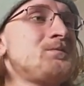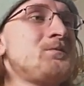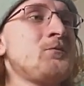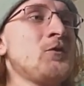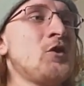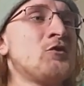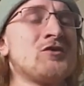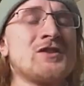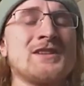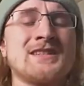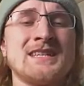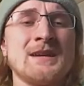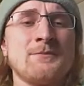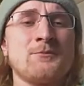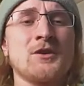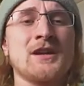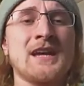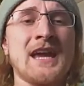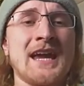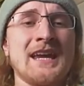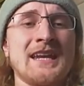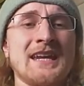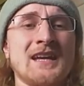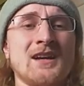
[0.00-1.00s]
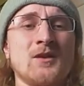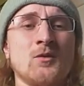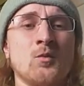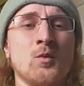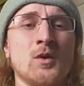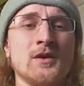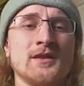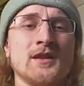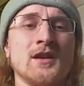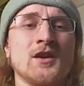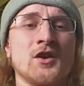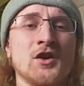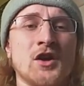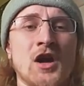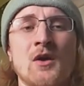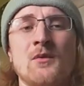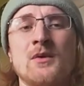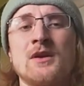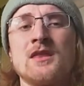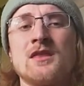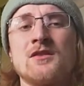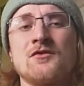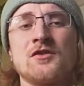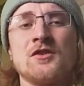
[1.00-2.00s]
reciprocating what they're
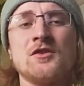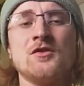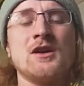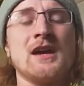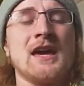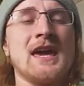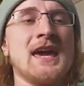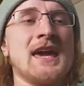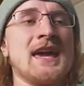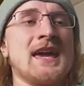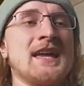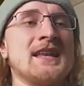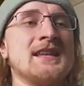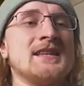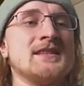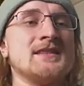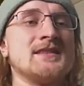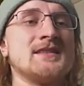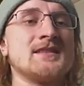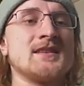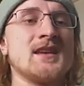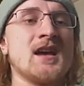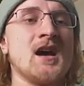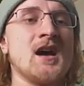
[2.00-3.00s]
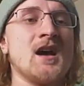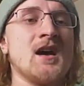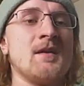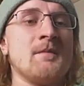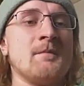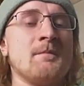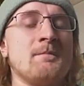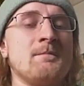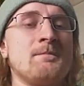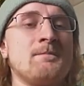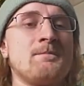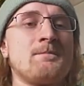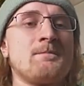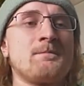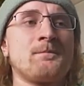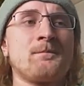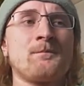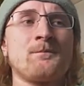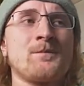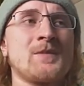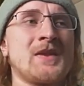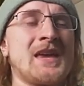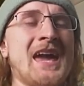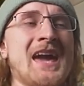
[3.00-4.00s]
going through. And
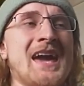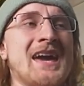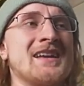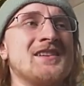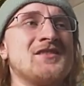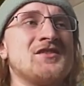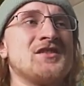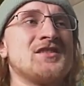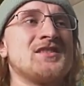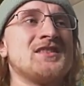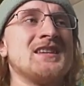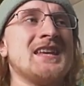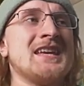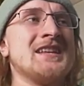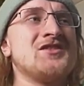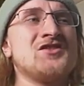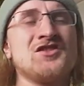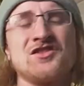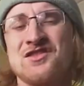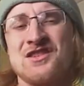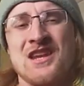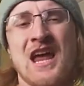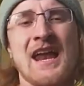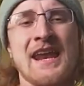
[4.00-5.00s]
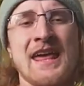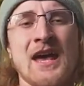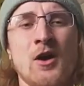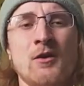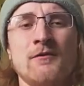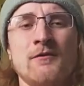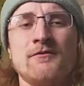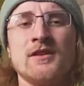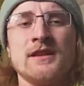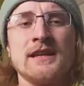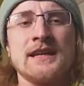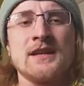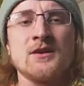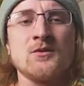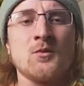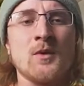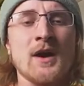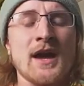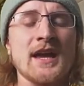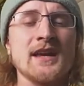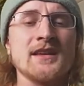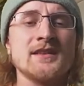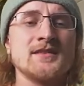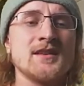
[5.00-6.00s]
yeah, it's just not helpful in any
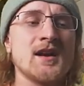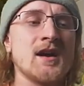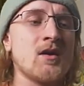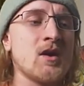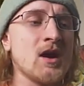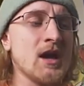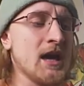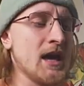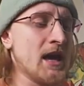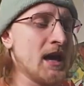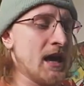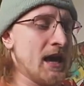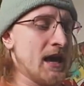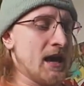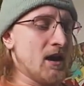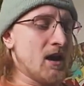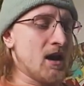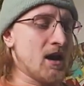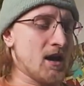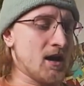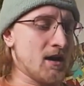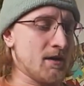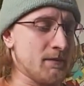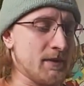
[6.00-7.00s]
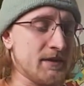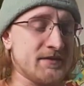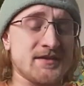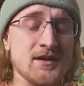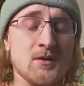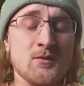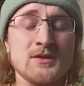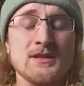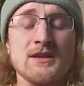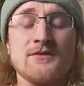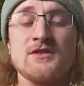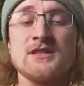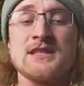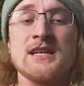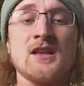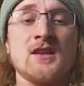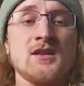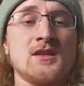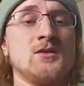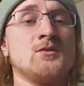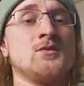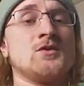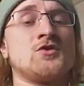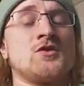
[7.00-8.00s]
way. So if someone's ever
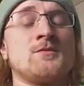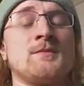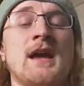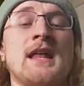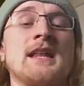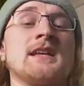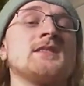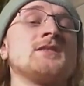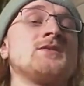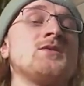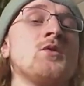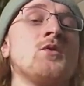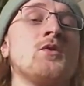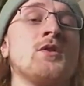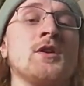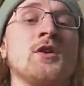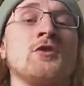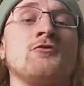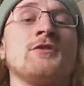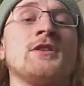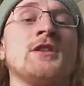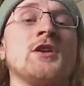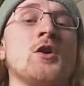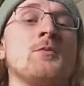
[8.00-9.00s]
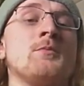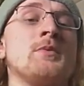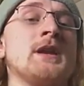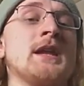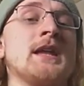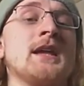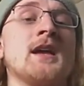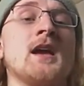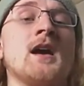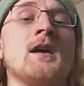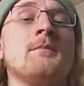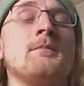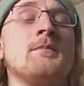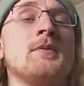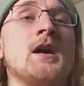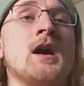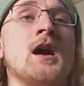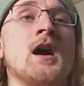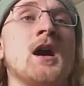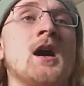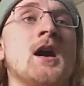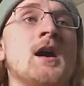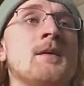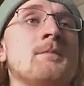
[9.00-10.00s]
telling you a traumatic story or really opening up,
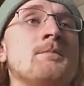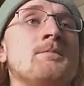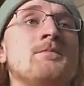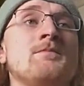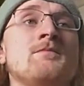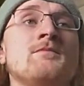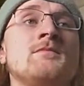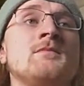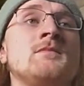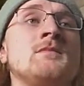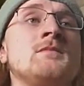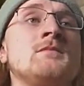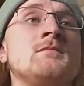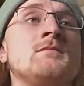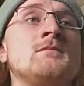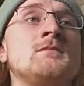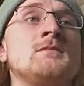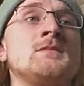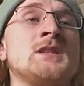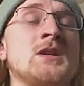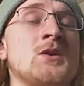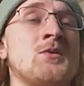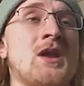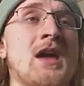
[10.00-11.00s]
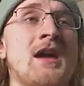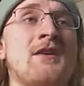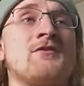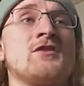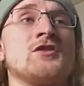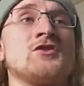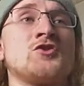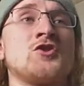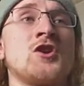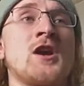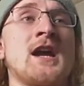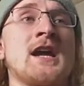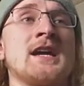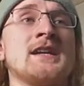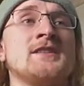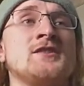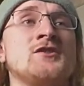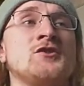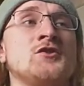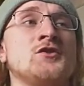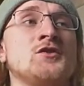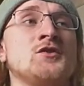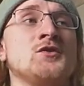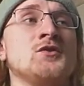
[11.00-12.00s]
don't ever try
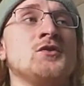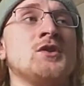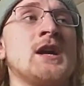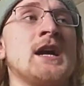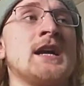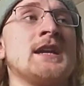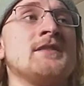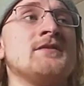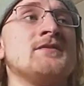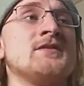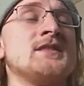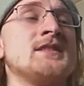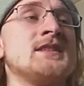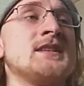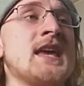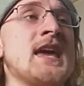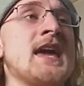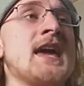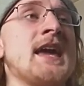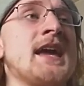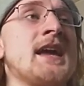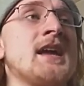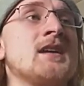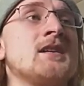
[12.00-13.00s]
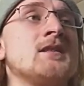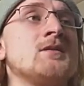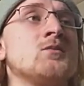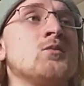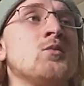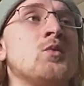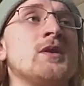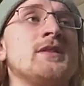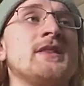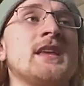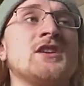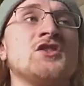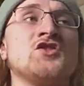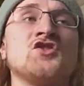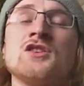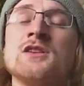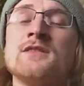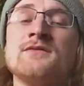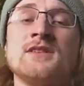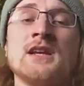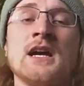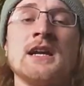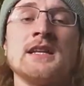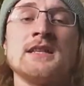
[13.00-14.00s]
to kind of say what they should
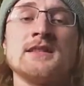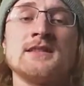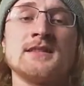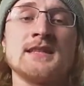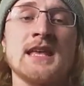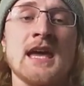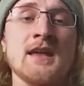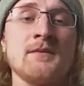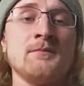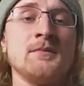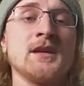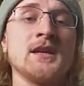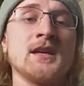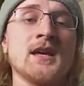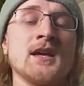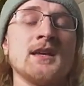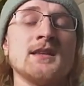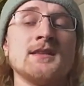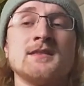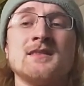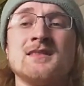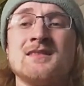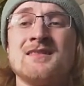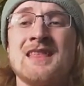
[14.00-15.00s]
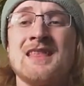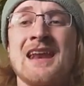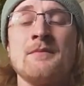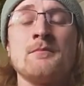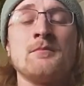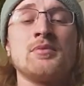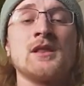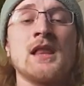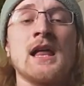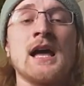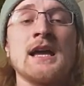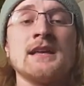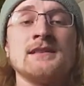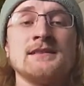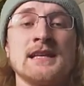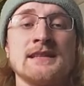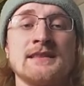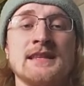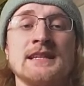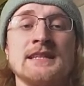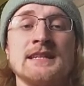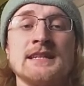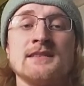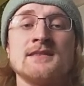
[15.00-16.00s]
have done instead, because that implies that
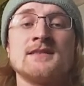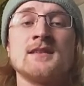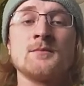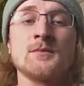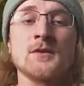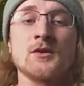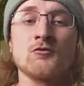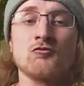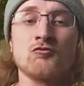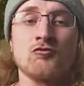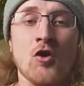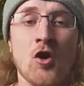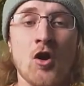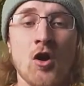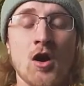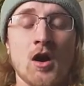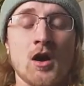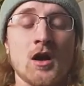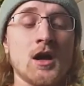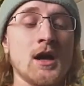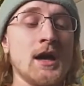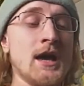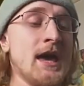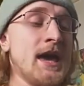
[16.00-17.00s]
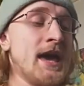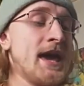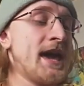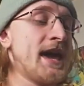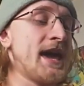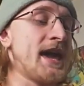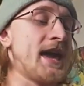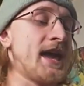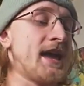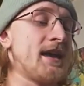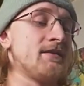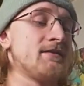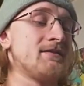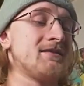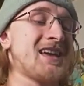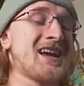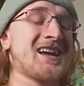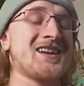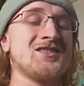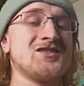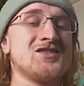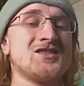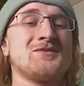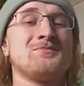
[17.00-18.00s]
they did something wrong, and
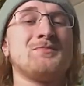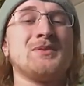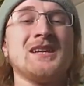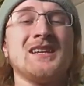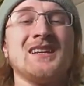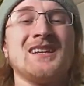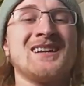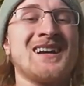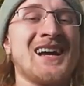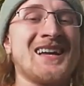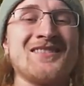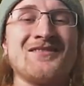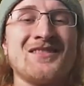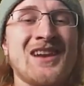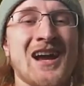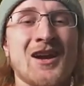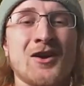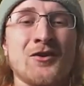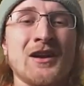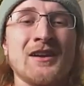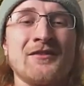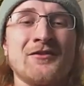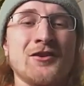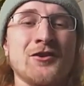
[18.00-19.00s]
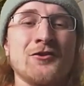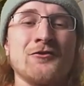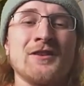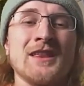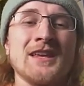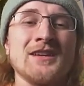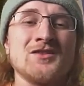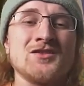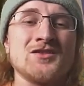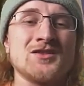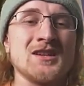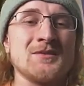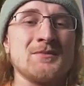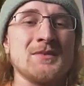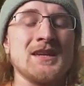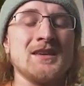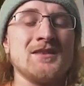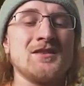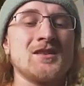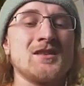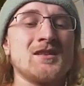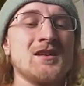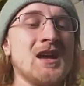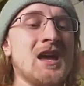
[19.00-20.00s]
that can just be kind of not great for your relationship
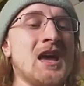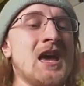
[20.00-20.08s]
either.